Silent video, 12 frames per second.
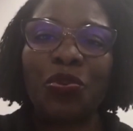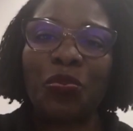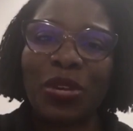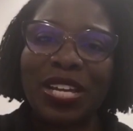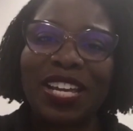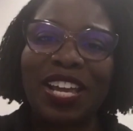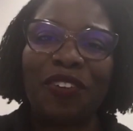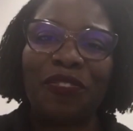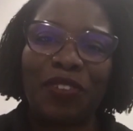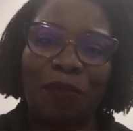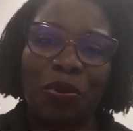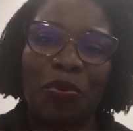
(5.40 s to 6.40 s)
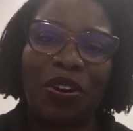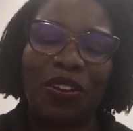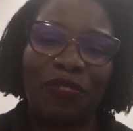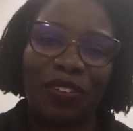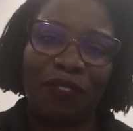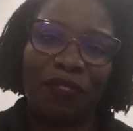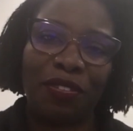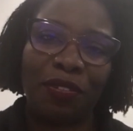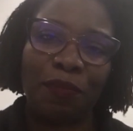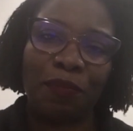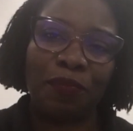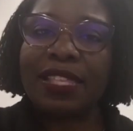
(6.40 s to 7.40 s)
the week of February 5th.
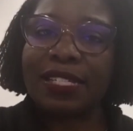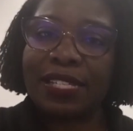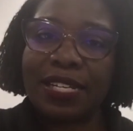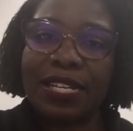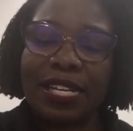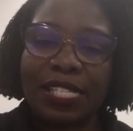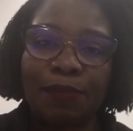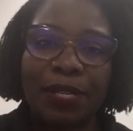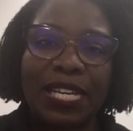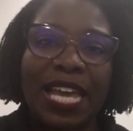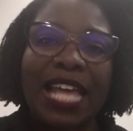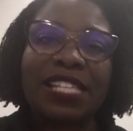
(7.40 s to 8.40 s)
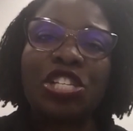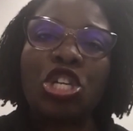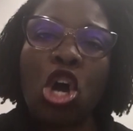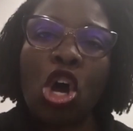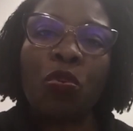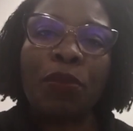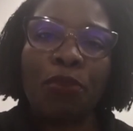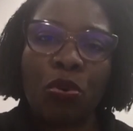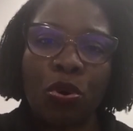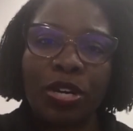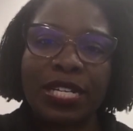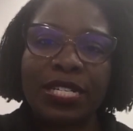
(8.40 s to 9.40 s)
The TDSB has not
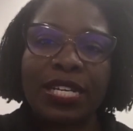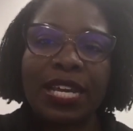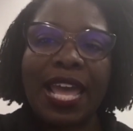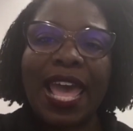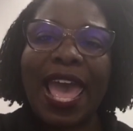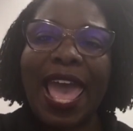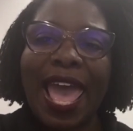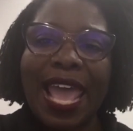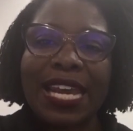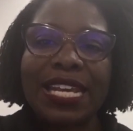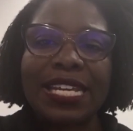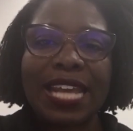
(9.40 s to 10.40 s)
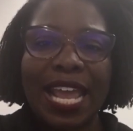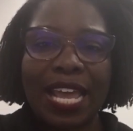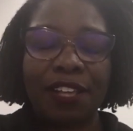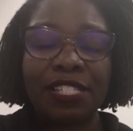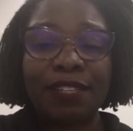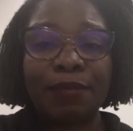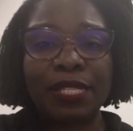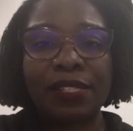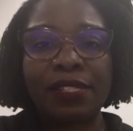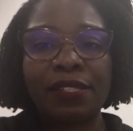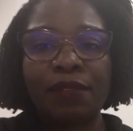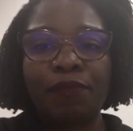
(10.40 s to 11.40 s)
reported any
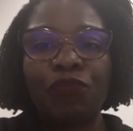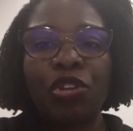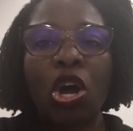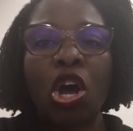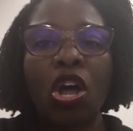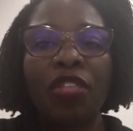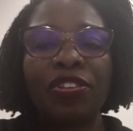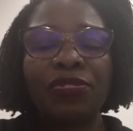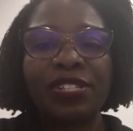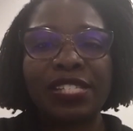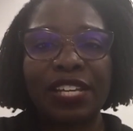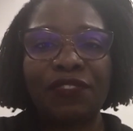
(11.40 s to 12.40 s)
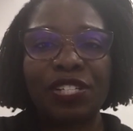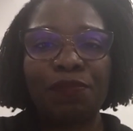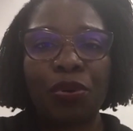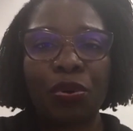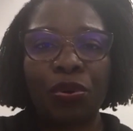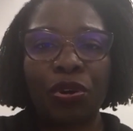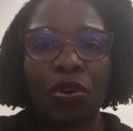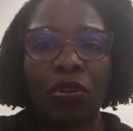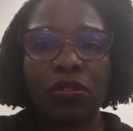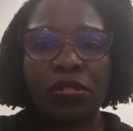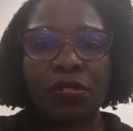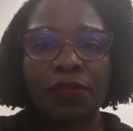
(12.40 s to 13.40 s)
enhancements on their safety
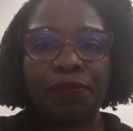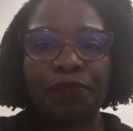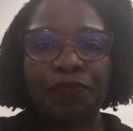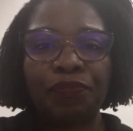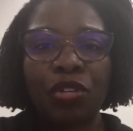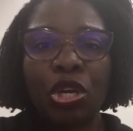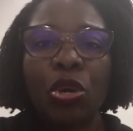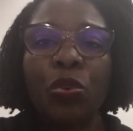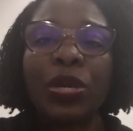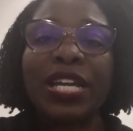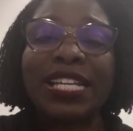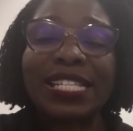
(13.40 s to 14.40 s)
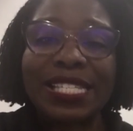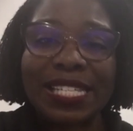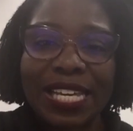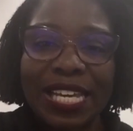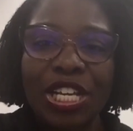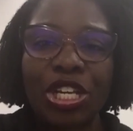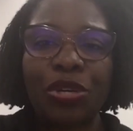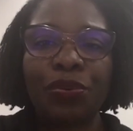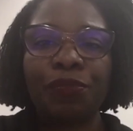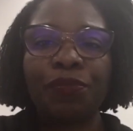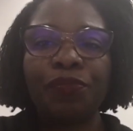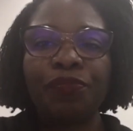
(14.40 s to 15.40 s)
protocols. We
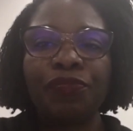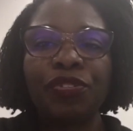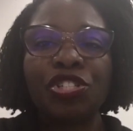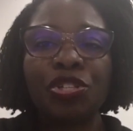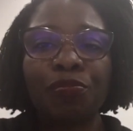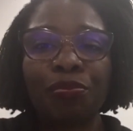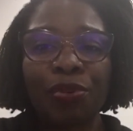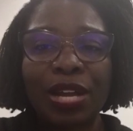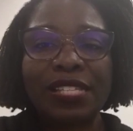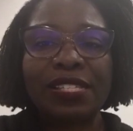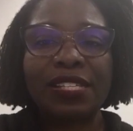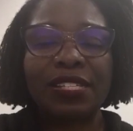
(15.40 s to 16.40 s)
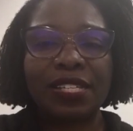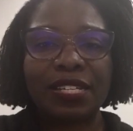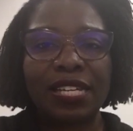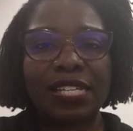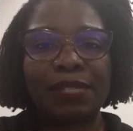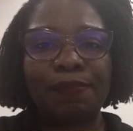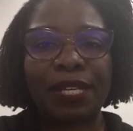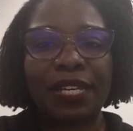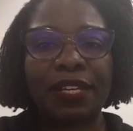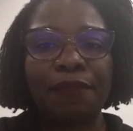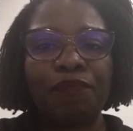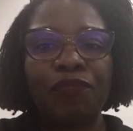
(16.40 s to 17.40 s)
continue to press the
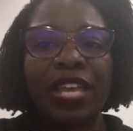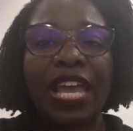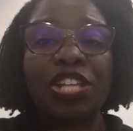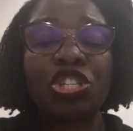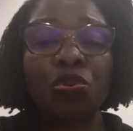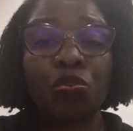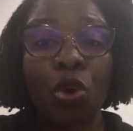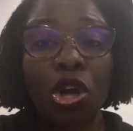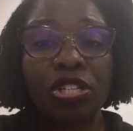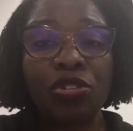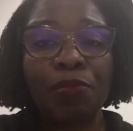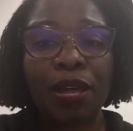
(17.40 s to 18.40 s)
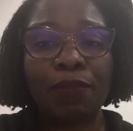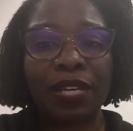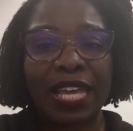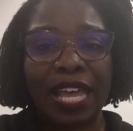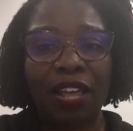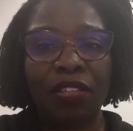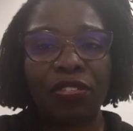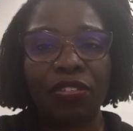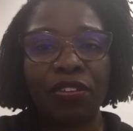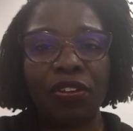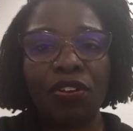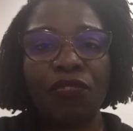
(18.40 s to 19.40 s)
TDSB and Toronto Public Health
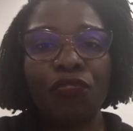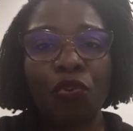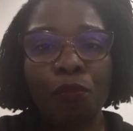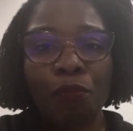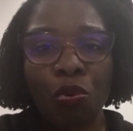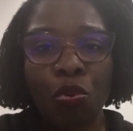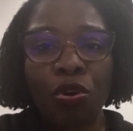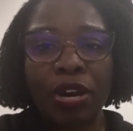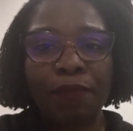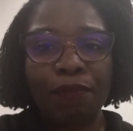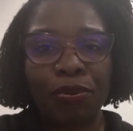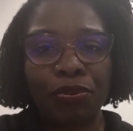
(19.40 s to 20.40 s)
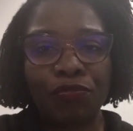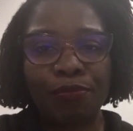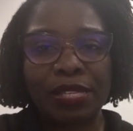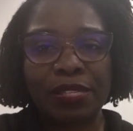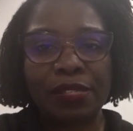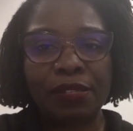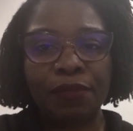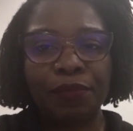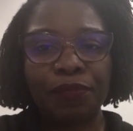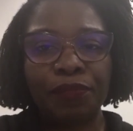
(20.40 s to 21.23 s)
for more improvements.